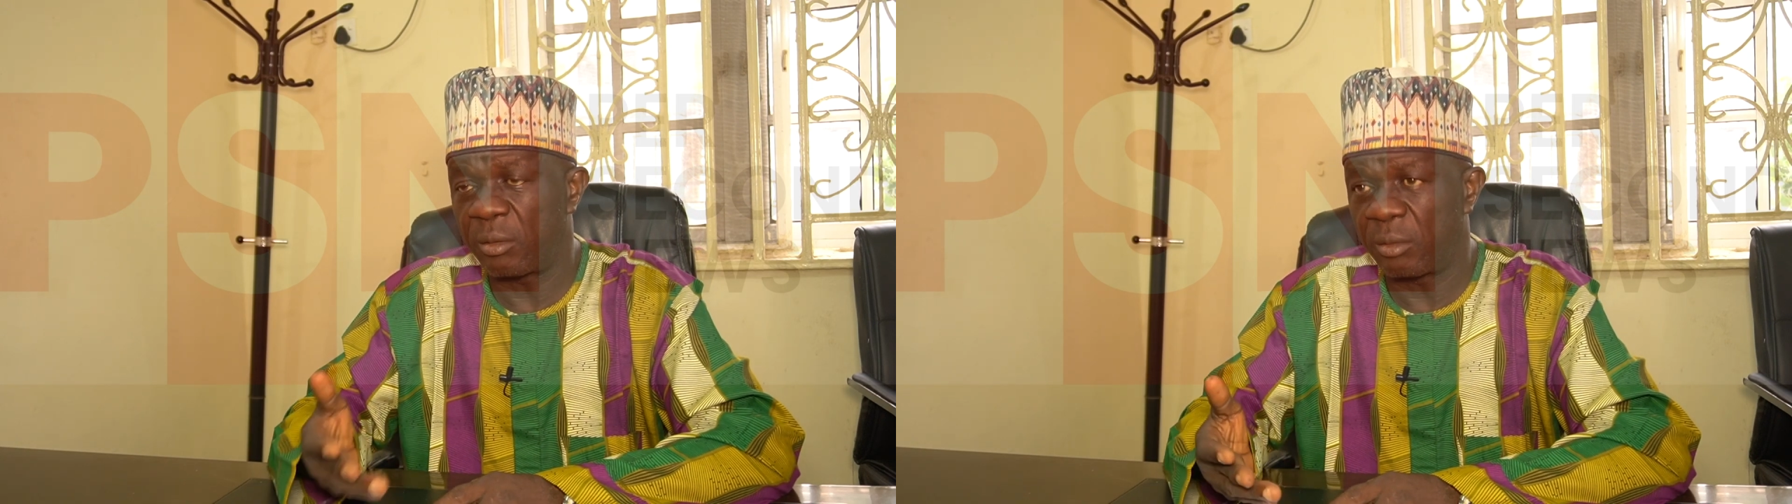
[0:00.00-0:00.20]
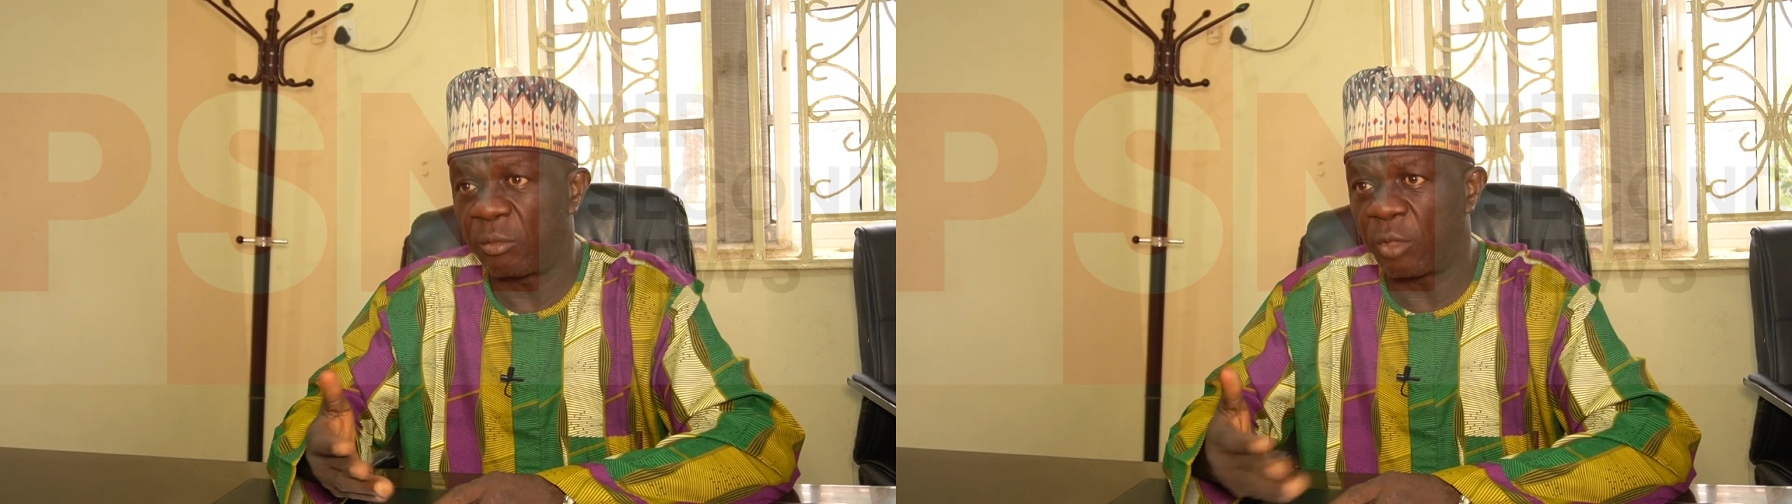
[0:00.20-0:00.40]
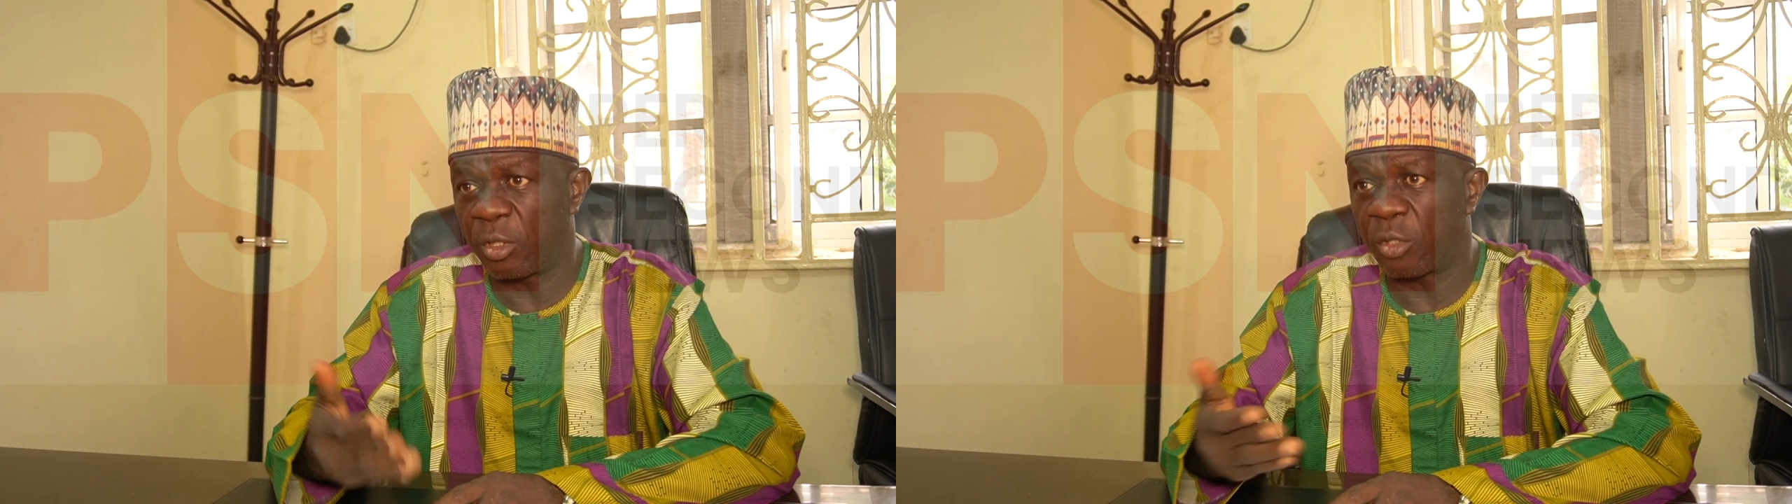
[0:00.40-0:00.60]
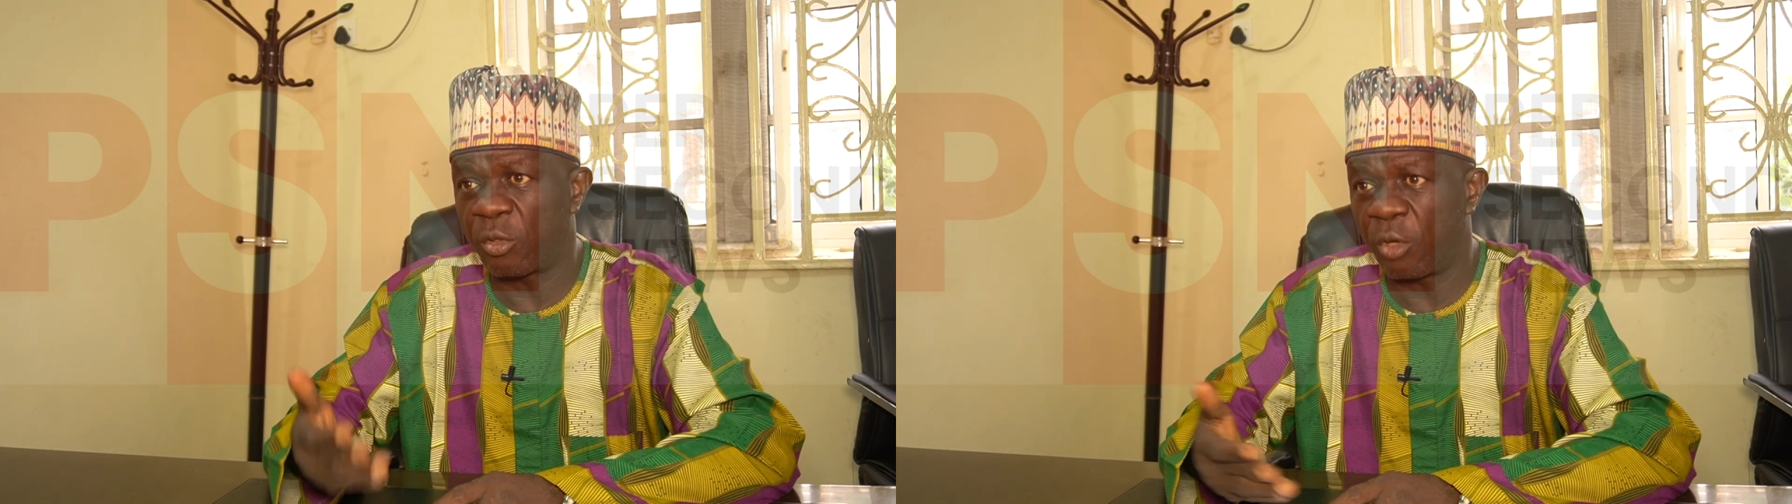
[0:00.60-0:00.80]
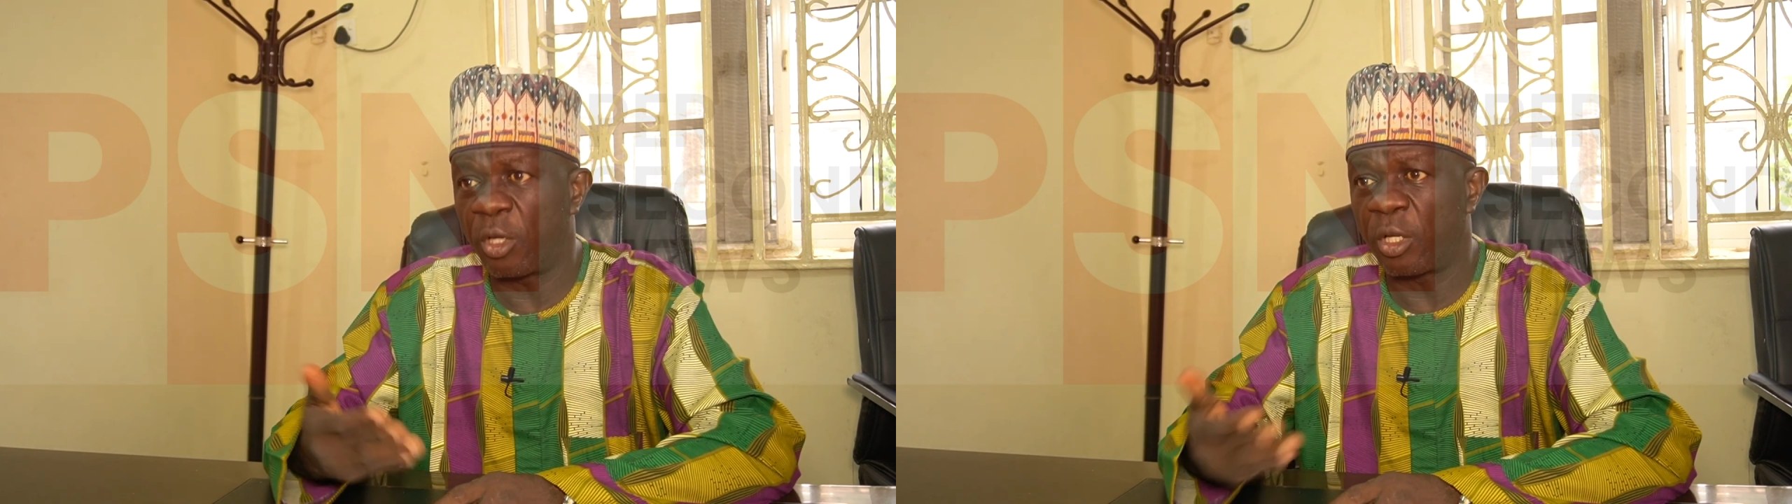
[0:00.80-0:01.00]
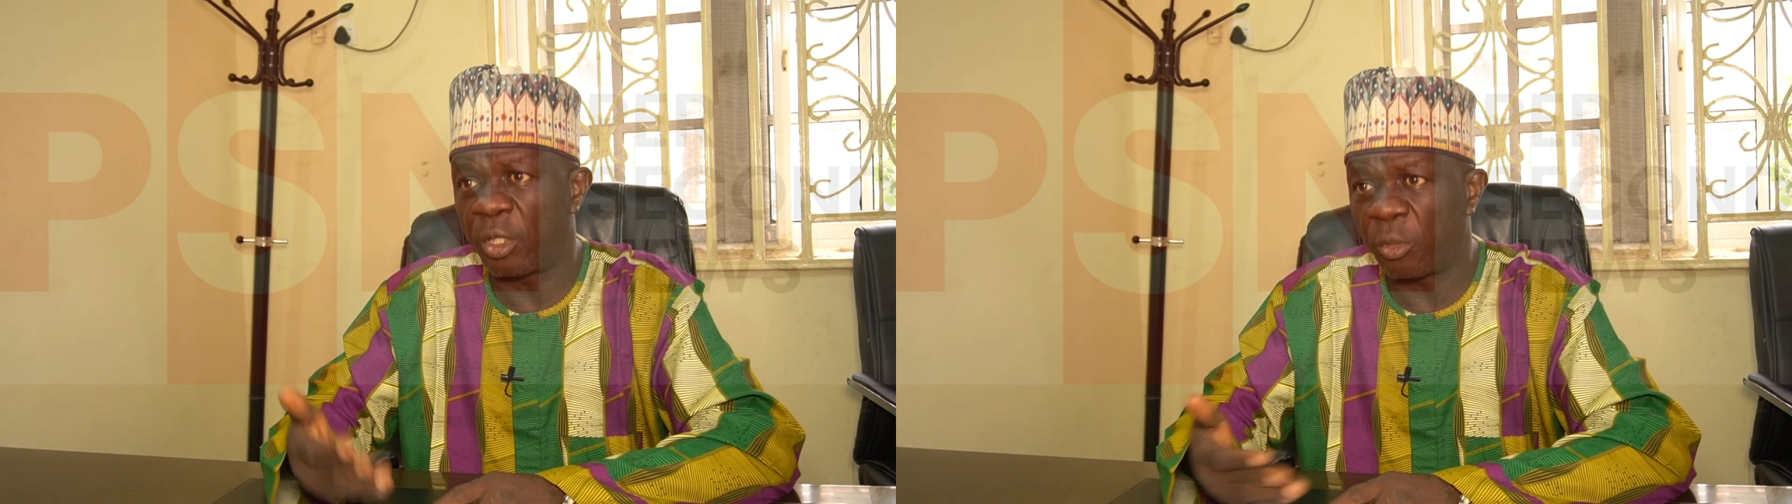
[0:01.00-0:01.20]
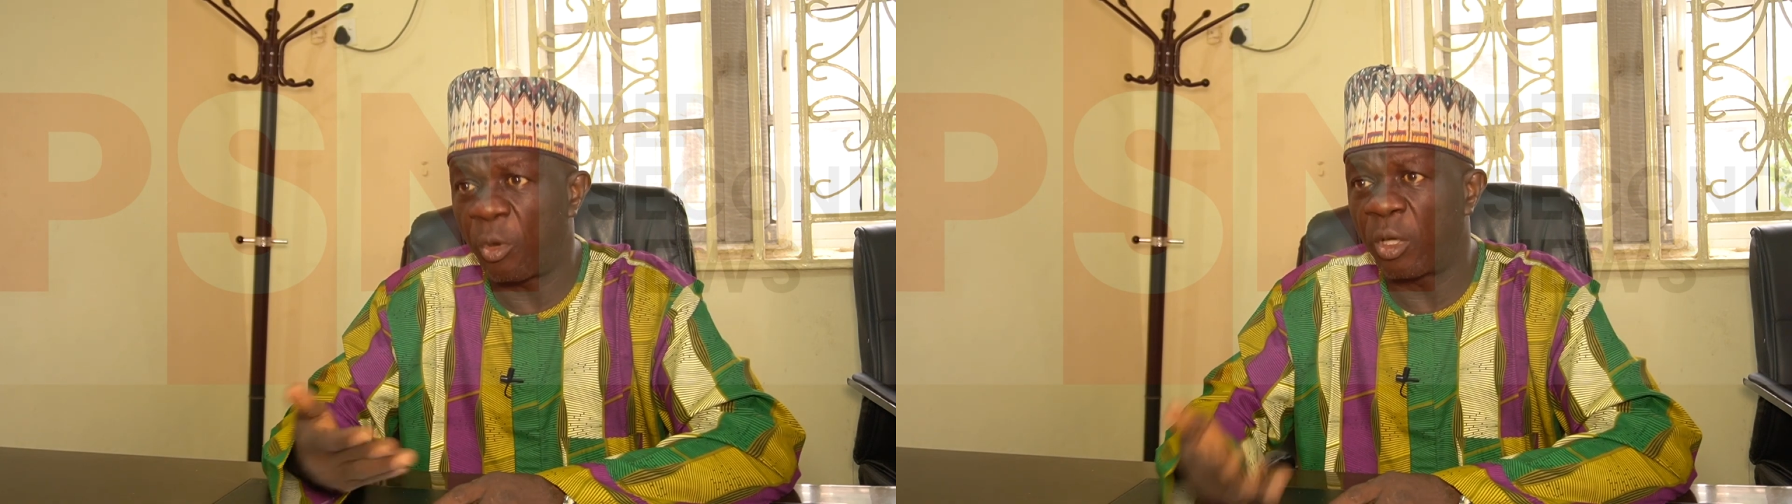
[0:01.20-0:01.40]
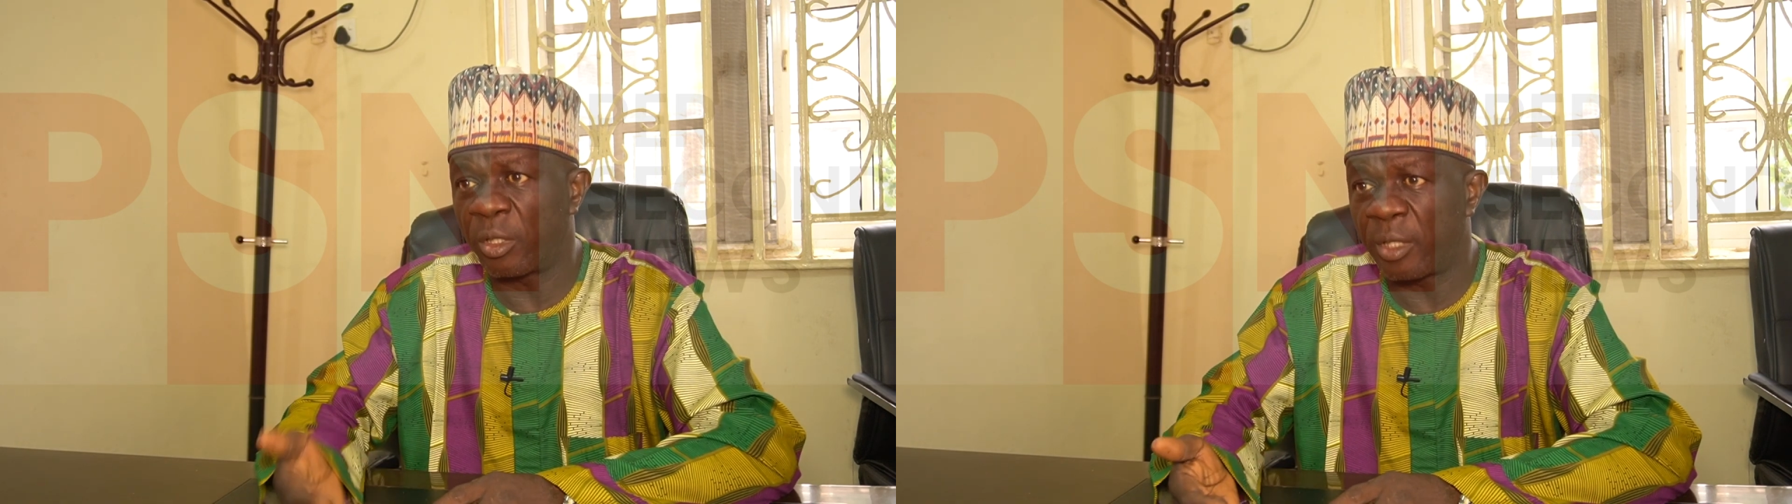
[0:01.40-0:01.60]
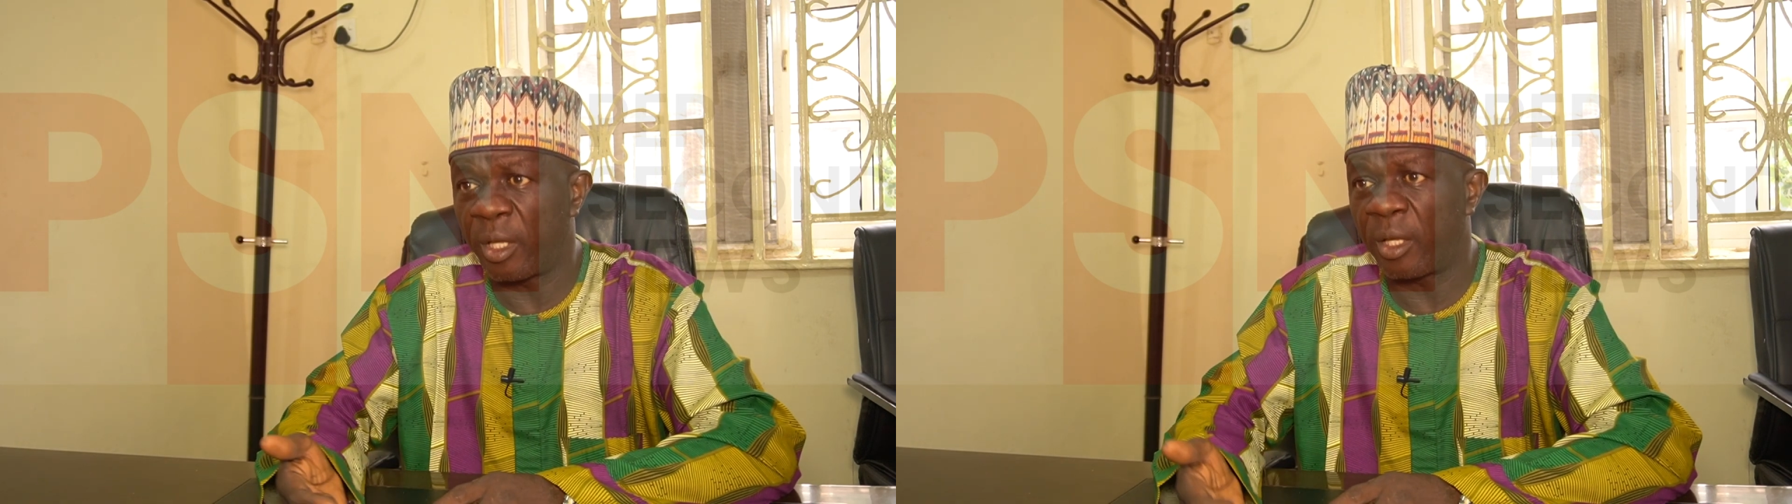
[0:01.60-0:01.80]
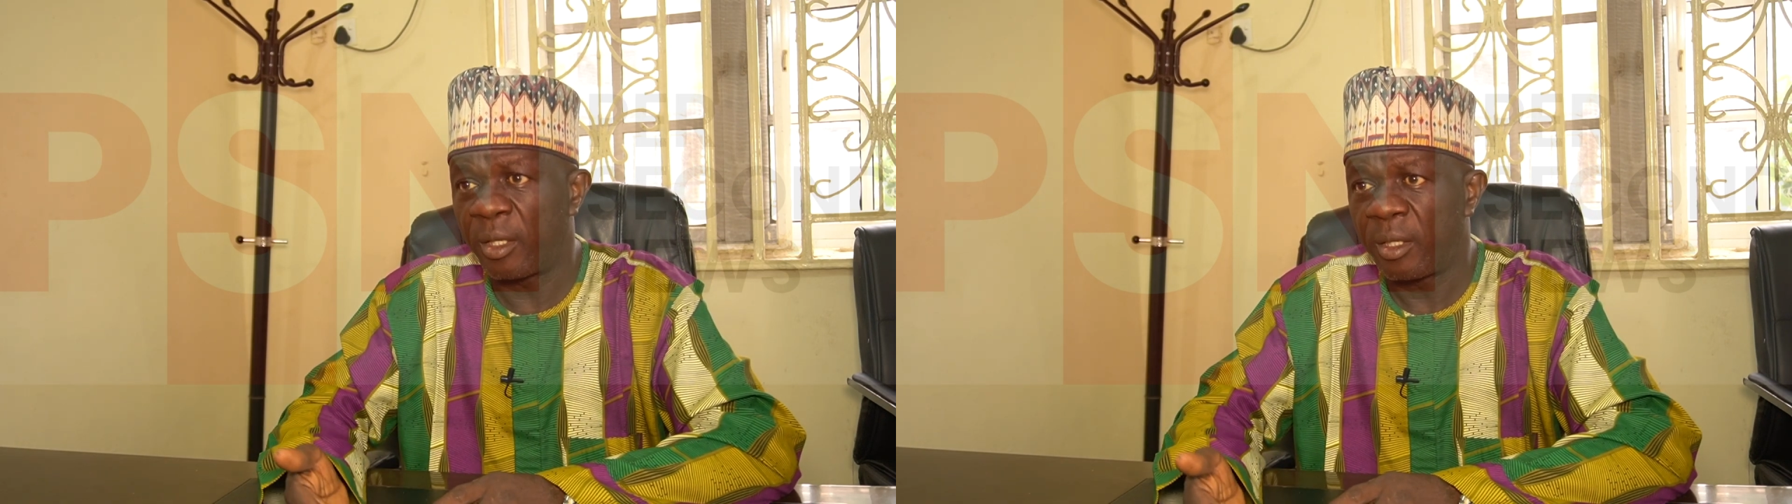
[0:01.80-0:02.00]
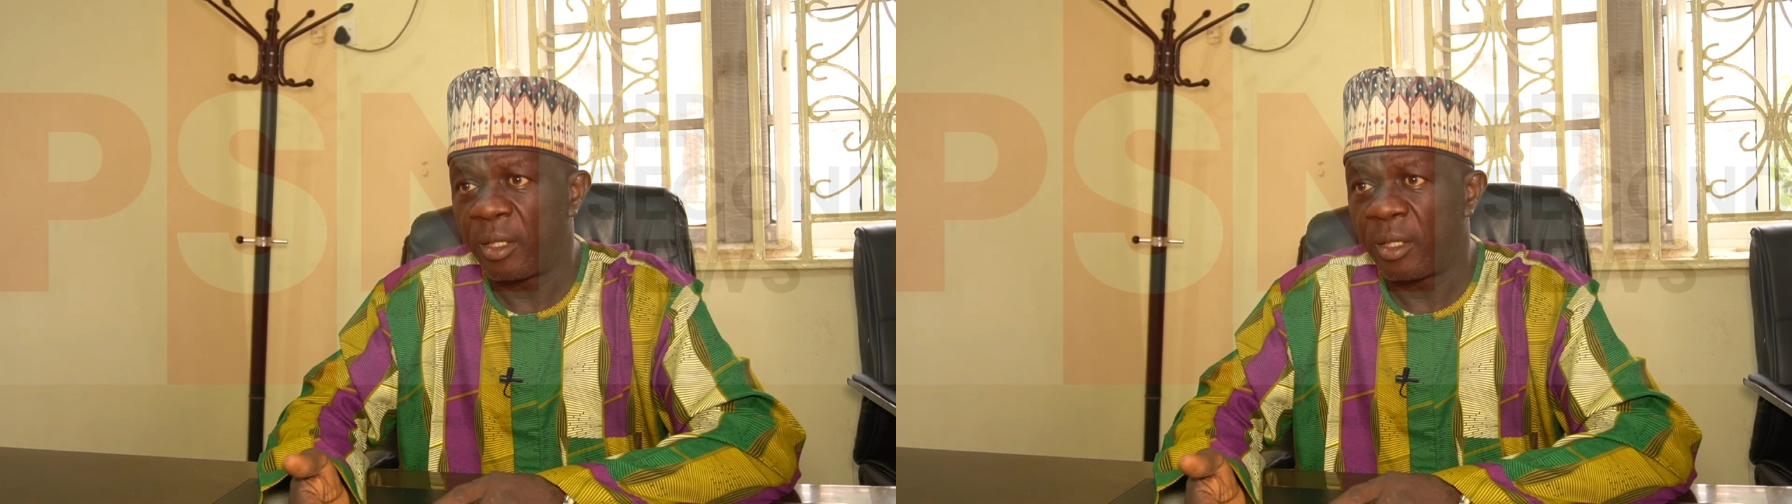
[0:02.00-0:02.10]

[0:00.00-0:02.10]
what is going on in the world there.